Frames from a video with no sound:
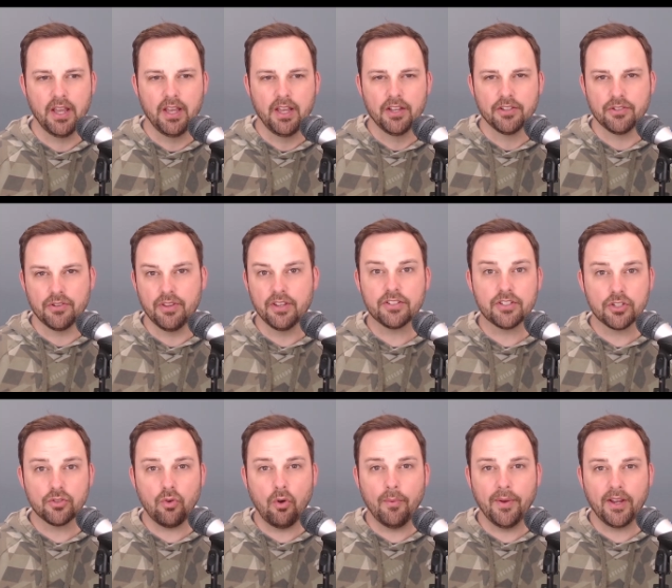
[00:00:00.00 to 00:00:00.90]
So this
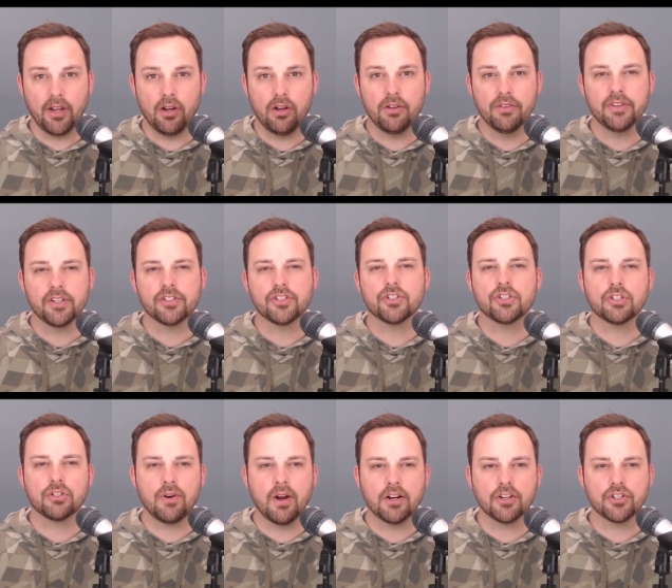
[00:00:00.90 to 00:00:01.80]
is what we call the
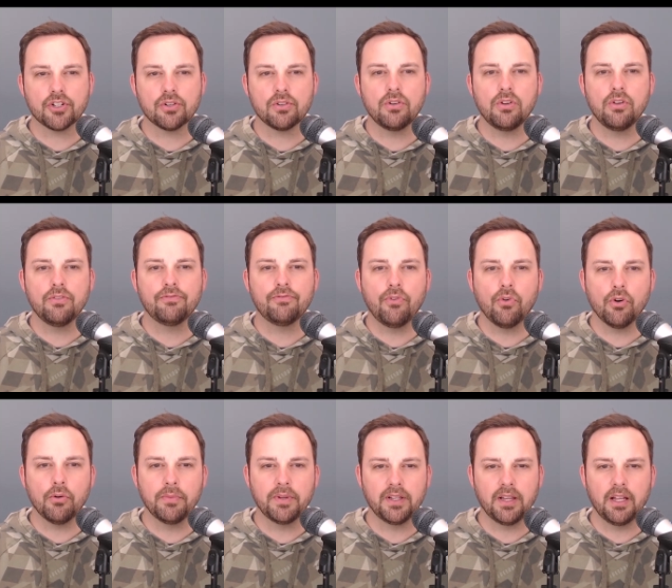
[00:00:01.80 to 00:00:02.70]
structural
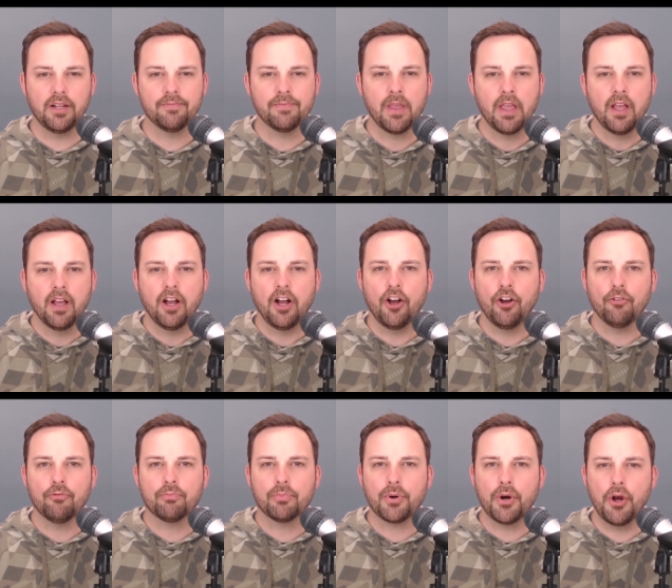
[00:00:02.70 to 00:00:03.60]
formula
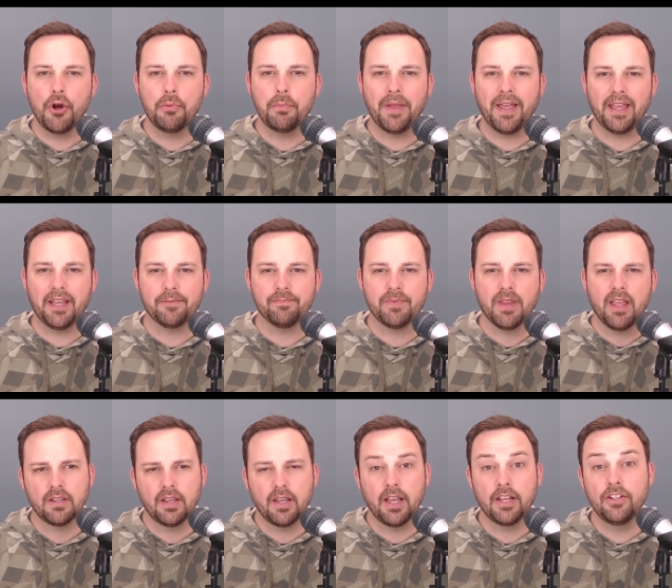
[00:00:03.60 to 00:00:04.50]
of propane.
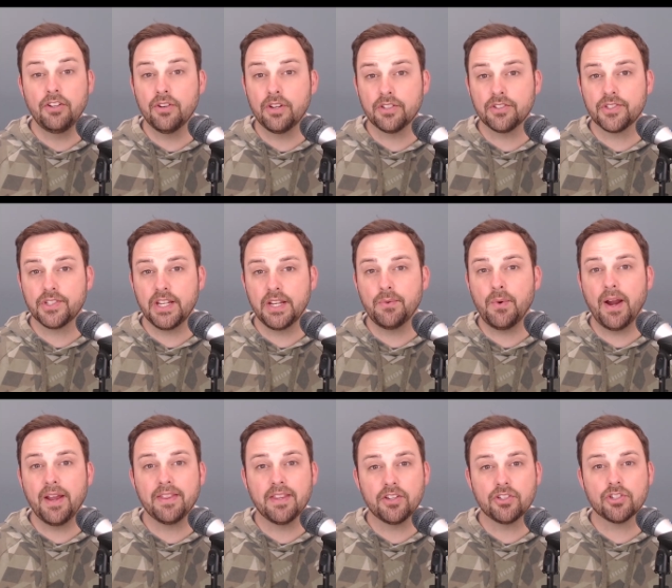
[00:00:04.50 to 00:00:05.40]
And you can see
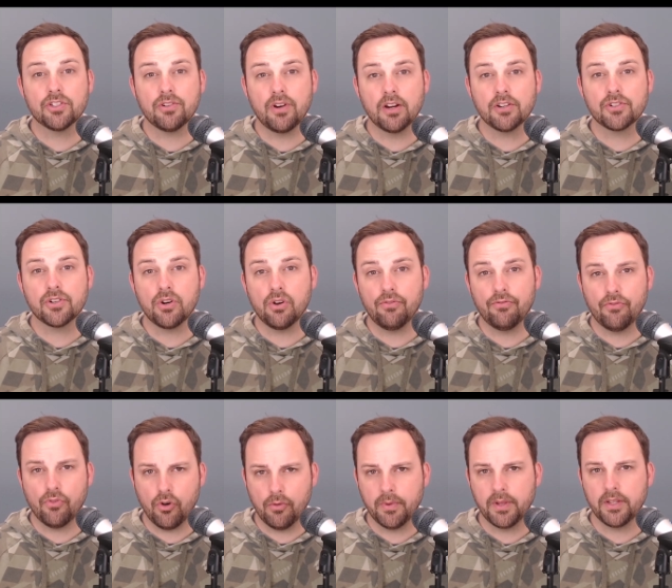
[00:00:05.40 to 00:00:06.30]
why these structural
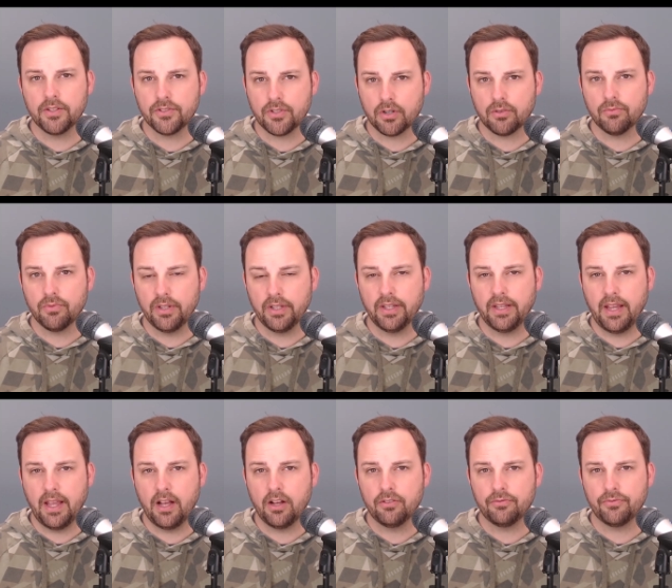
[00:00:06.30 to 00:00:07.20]
formulas are really
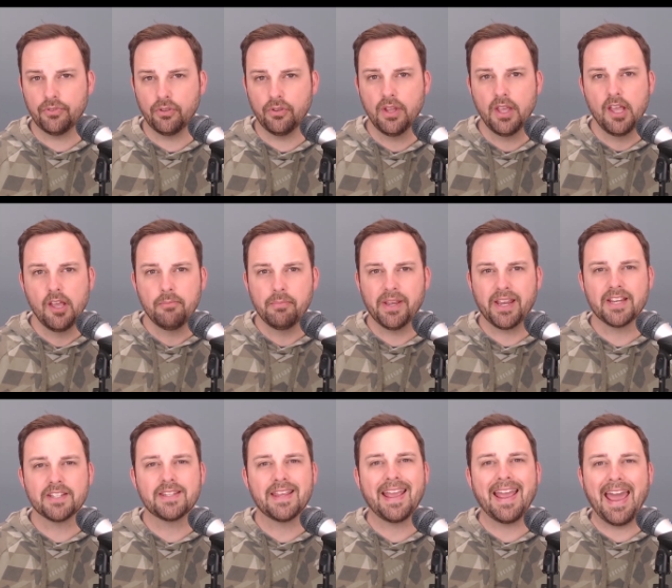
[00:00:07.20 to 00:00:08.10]
helpful
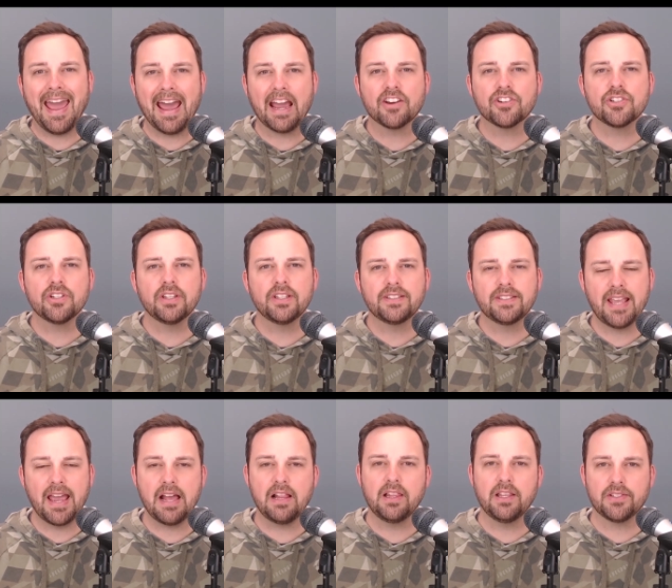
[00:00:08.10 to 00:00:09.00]
because they actually
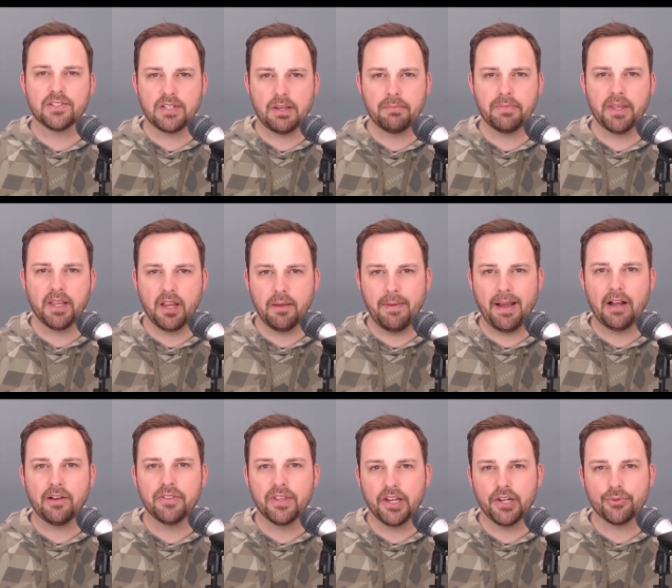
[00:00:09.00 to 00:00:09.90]
tell us something
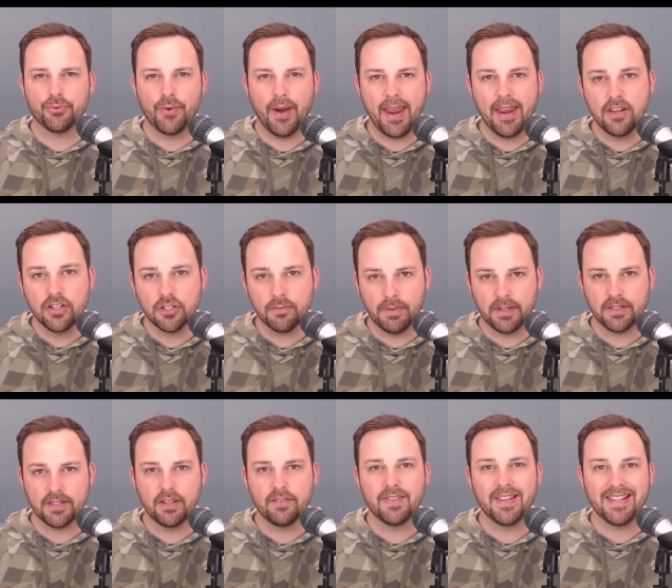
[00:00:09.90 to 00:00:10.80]
about the
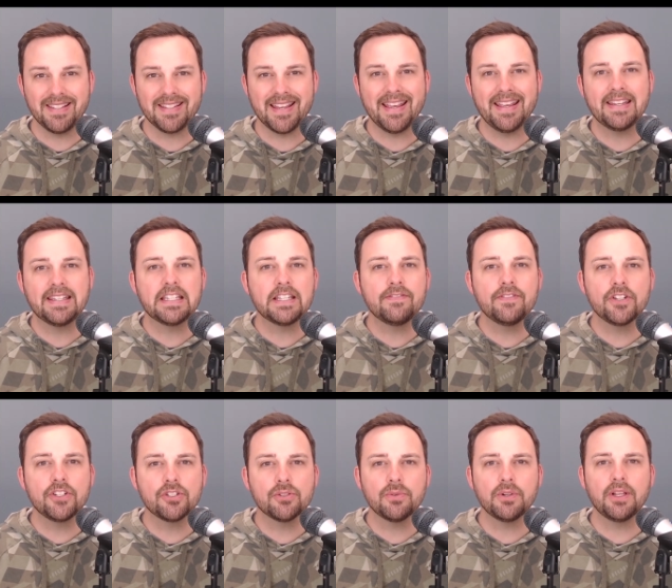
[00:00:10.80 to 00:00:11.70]
arrangement of these
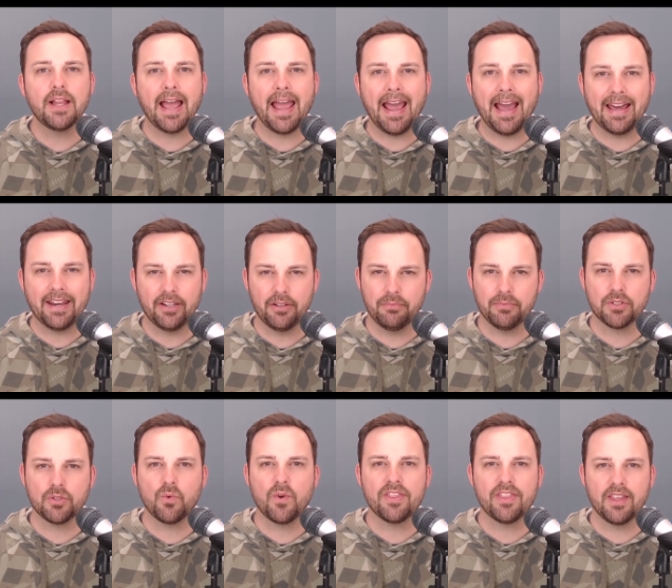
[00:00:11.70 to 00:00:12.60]
individual
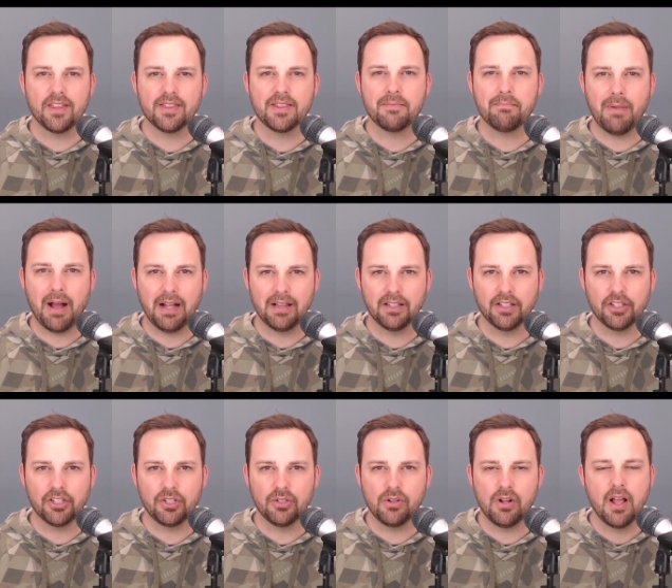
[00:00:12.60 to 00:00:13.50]
atoms within the
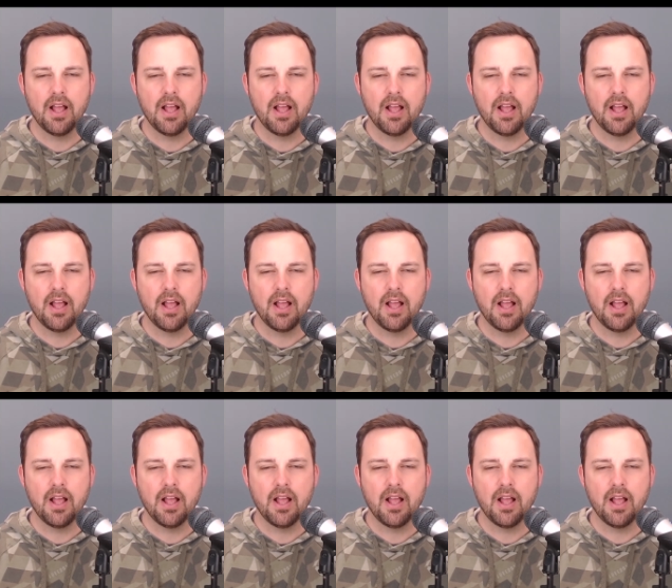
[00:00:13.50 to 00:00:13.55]
molecule.